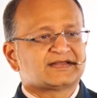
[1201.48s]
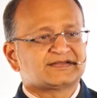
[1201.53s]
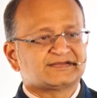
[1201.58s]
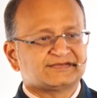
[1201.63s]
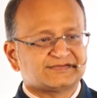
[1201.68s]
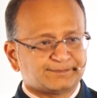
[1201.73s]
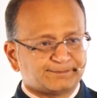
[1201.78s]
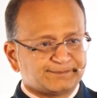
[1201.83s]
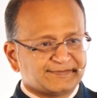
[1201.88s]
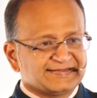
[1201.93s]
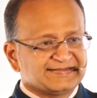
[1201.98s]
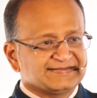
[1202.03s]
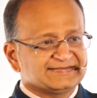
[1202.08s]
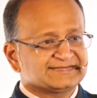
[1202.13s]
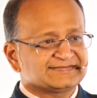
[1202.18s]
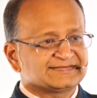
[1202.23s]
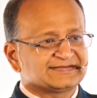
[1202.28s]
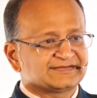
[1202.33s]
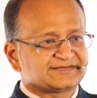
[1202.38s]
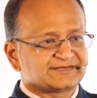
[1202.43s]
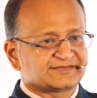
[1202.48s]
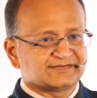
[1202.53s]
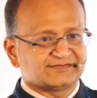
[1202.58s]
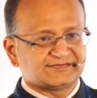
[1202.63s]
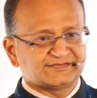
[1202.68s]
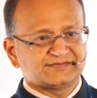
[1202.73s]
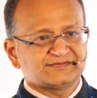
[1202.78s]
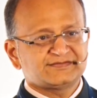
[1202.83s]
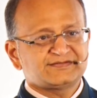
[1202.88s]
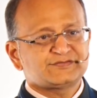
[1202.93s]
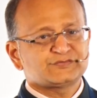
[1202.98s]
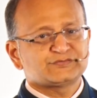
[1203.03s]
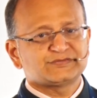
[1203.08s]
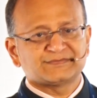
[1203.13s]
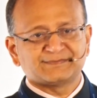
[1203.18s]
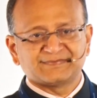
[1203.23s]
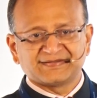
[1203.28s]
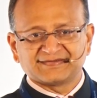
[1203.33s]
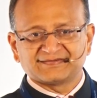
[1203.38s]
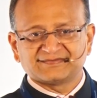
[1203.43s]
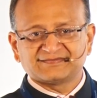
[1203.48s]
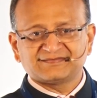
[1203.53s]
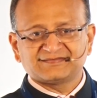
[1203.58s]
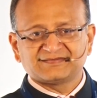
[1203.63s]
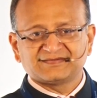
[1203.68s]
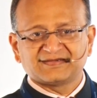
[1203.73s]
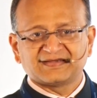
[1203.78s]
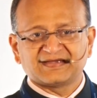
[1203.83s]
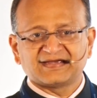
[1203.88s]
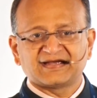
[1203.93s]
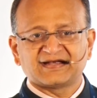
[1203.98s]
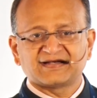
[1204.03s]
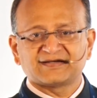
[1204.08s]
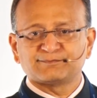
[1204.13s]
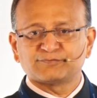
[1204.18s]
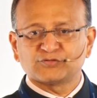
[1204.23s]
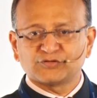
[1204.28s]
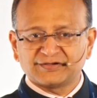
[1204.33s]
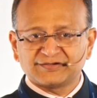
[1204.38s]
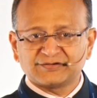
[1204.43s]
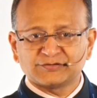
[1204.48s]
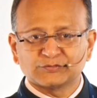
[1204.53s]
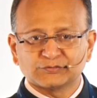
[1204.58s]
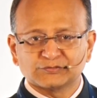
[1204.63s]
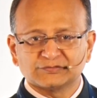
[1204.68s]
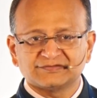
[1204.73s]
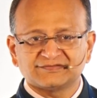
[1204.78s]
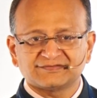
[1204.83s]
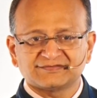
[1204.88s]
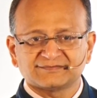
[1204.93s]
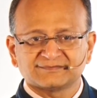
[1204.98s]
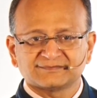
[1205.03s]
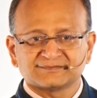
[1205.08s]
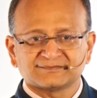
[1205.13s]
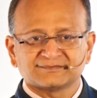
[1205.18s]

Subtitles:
The planes that returned to the base had bullet holes